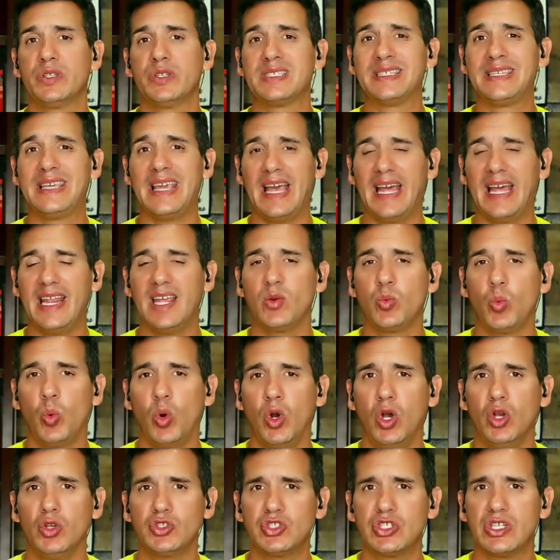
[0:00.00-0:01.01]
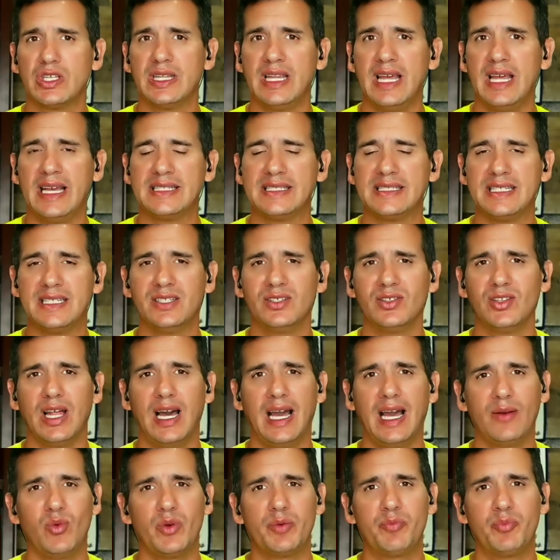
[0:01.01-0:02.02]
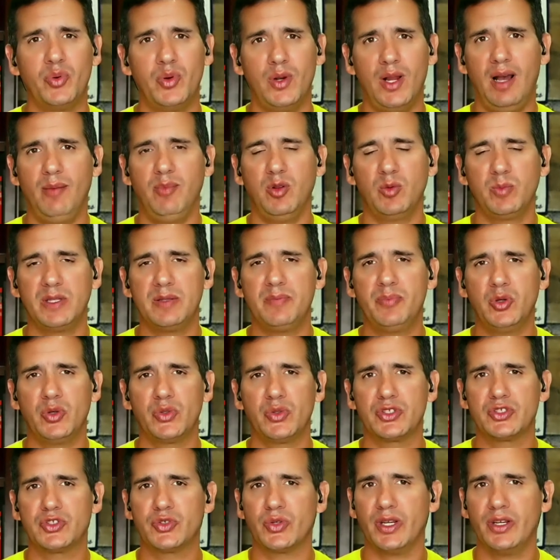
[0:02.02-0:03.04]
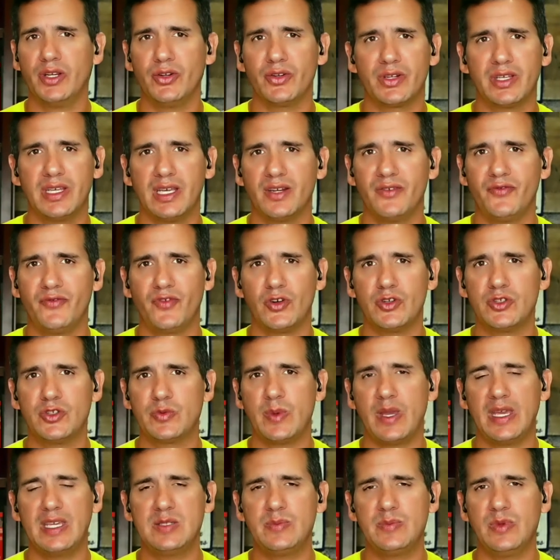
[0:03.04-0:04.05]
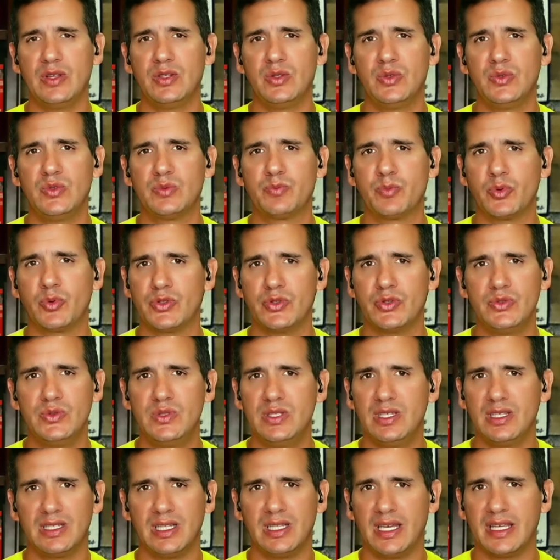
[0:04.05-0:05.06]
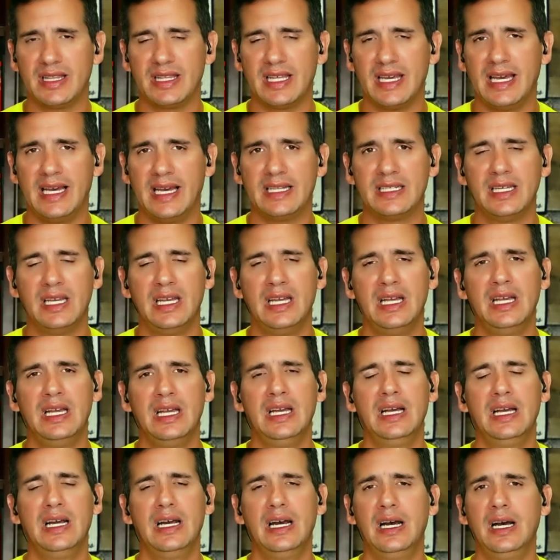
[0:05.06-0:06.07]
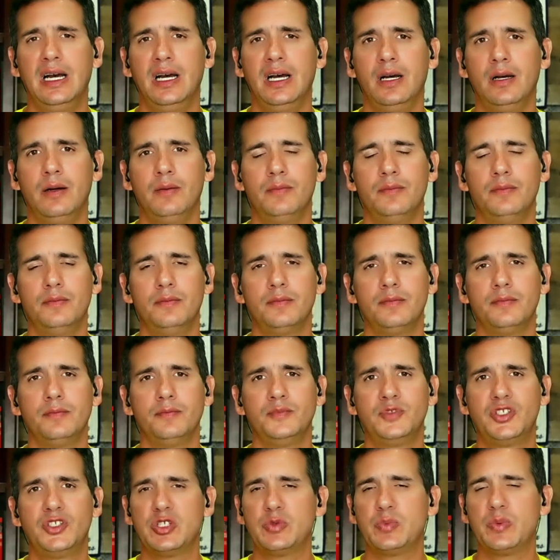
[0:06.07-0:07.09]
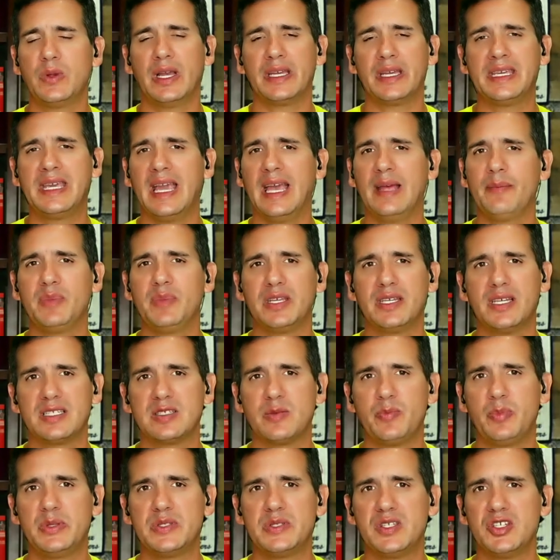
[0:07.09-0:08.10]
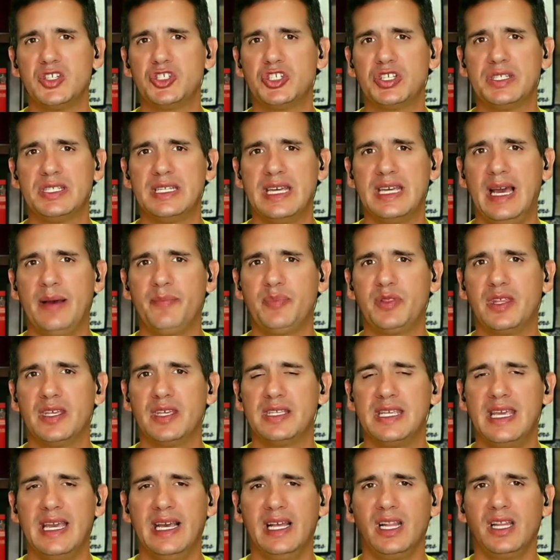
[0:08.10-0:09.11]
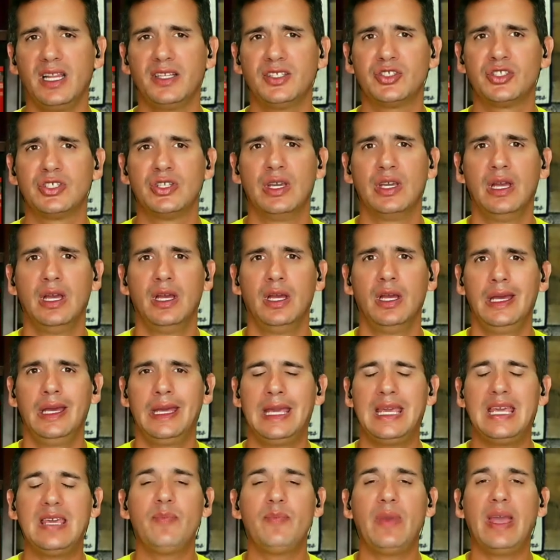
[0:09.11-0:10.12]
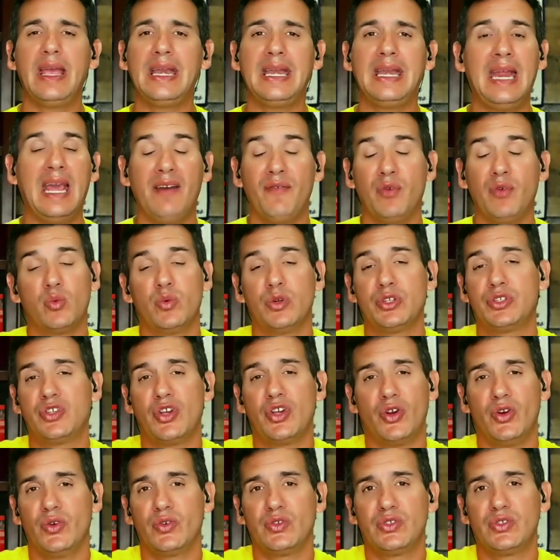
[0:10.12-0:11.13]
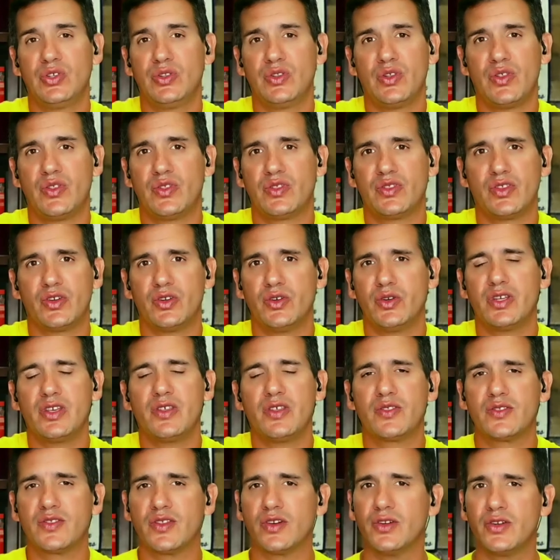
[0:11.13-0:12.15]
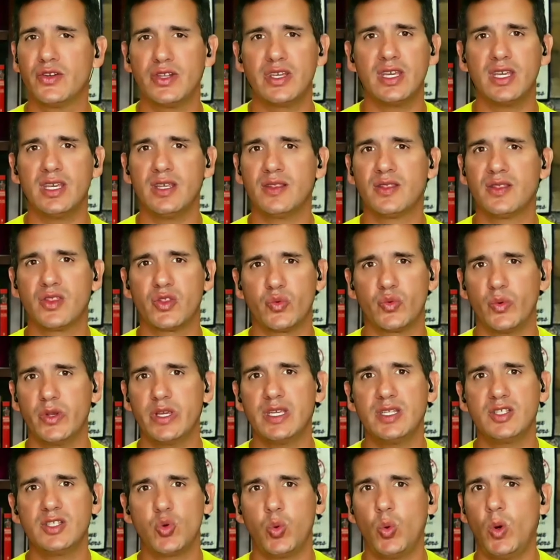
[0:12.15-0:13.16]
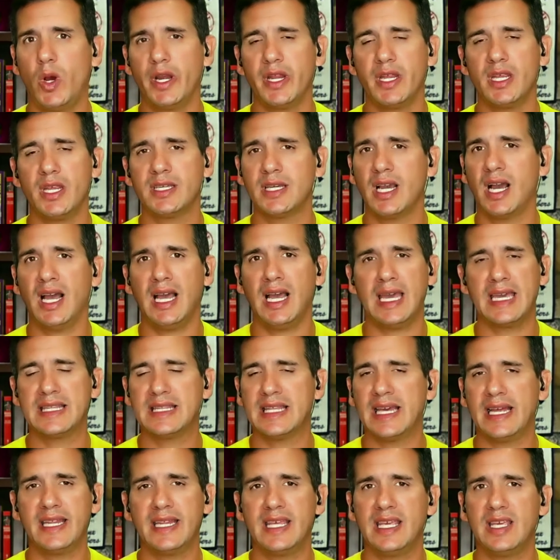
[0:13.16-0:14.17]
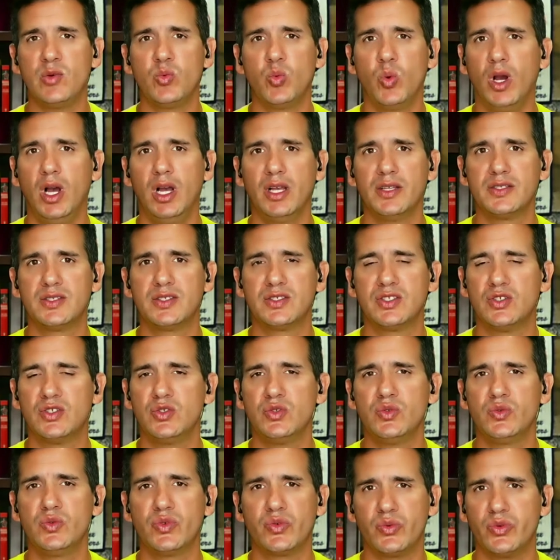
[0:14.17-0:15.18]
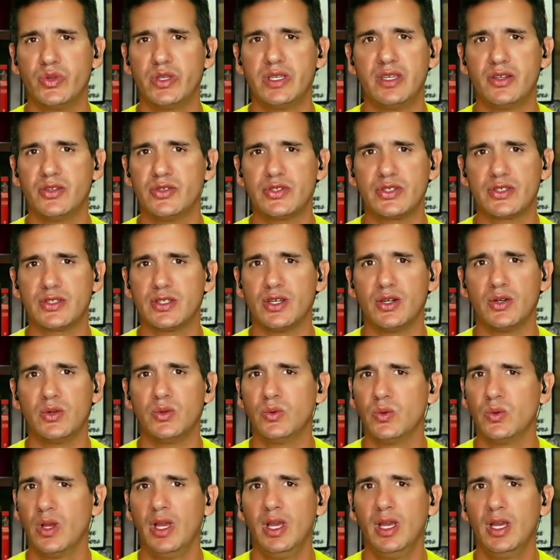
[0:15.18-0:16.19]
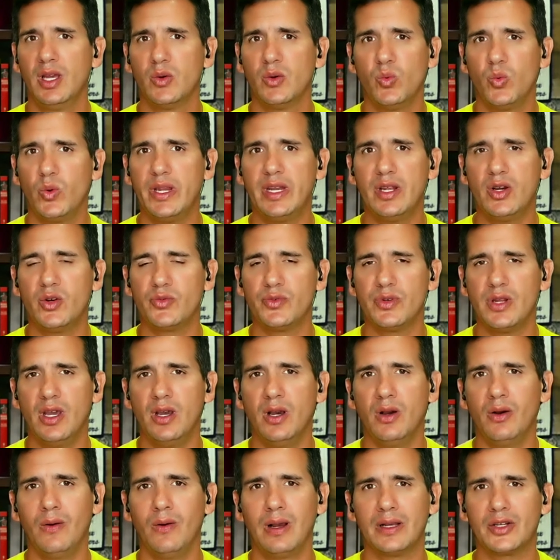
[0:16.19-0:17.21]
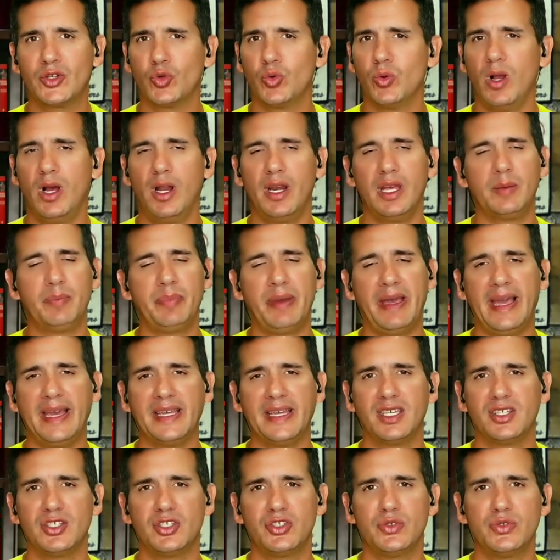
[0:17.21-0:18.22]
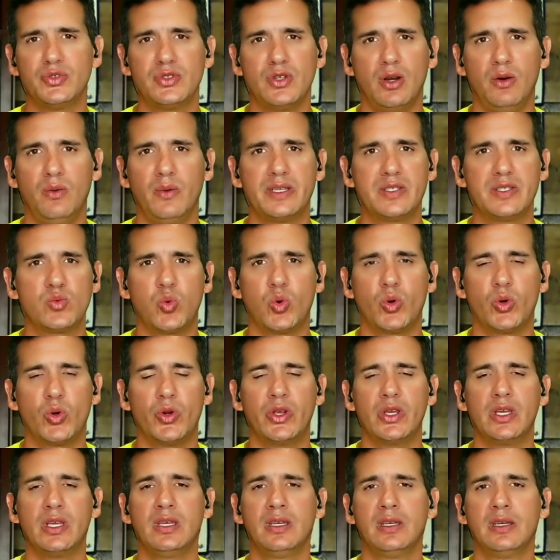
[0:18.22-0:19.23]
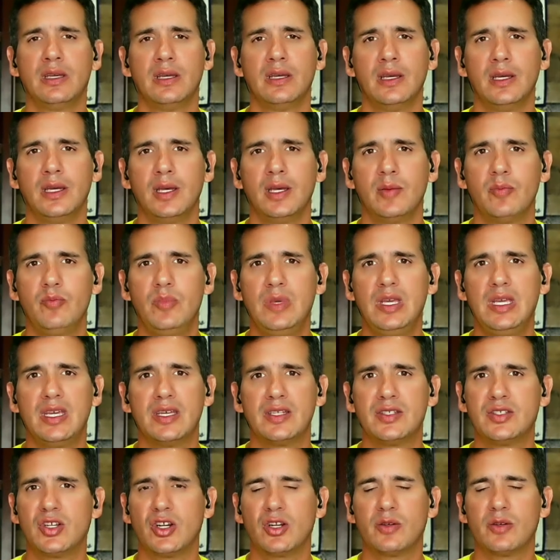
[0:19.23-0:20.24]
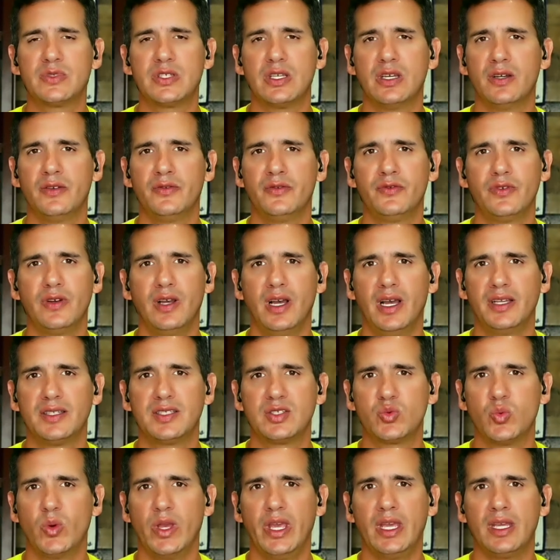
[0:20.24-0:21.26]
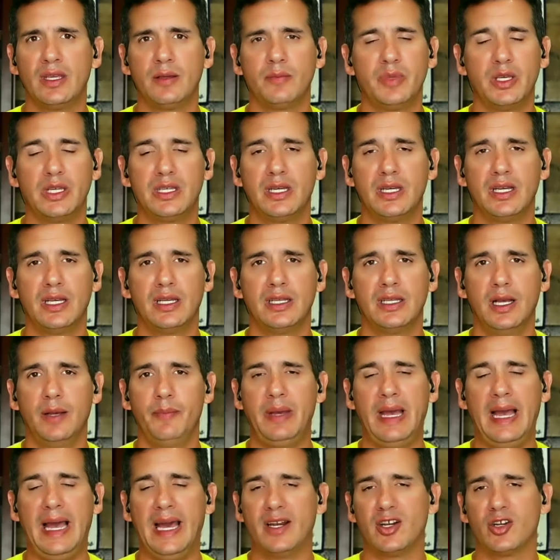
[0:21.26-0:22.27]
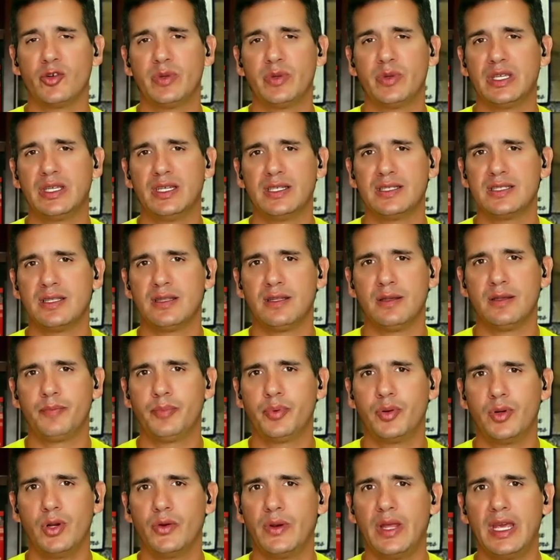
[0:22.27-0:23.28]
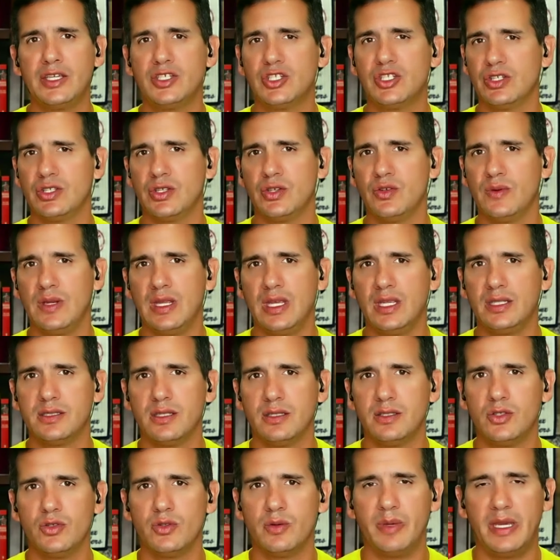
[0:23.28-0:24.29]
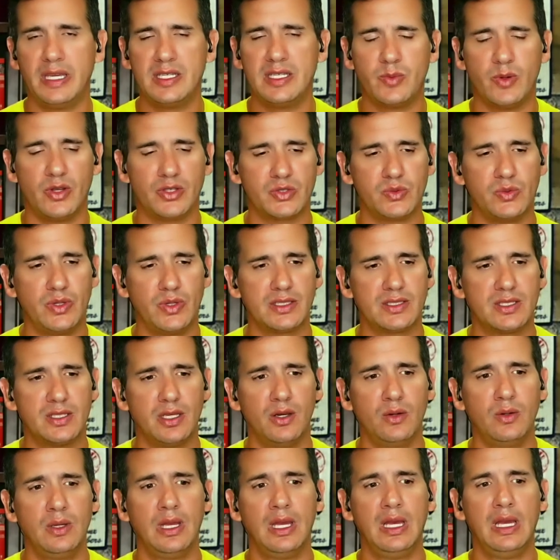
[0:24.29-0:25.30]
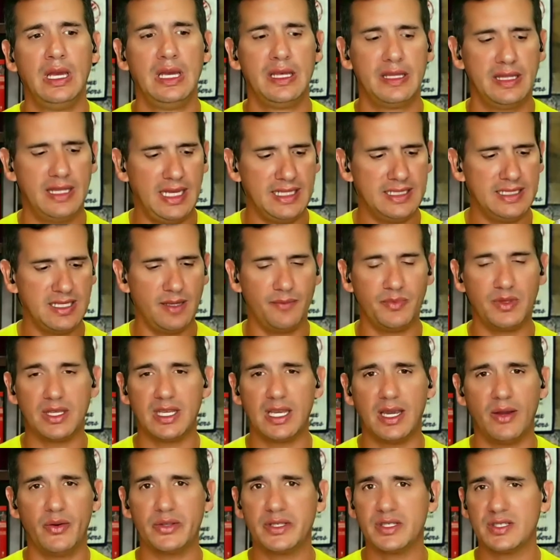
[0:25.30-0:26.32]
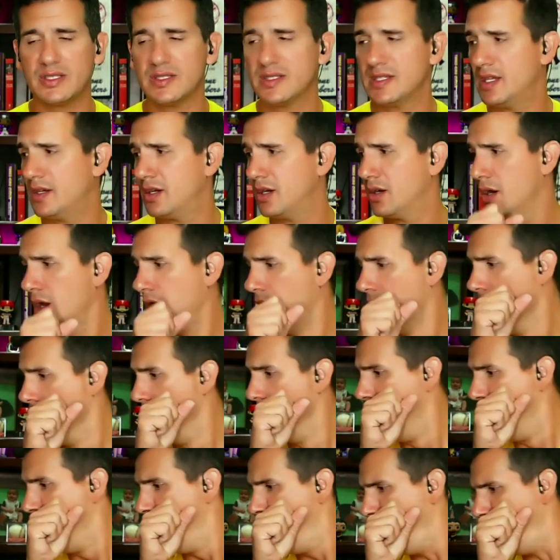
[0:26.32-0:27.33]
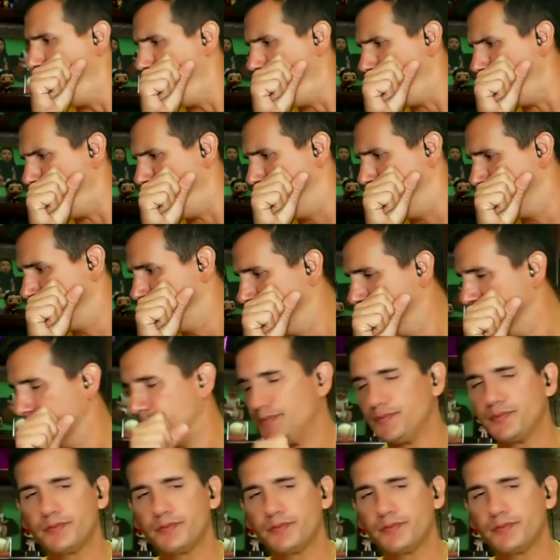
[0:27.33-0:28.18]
getting Walsh in that deal, I would probably pull the trigger to get a first baseman who's producing like that. Just again, because of position depth. And Yellich, he may never return to the 30-30, 320 guy that he was 2-3 years ago. We don't know. Chronic back issues always worry me in terms of a swing, because a batter, because of the pronation you need to do a baseball swing. So that's something I would consider. Who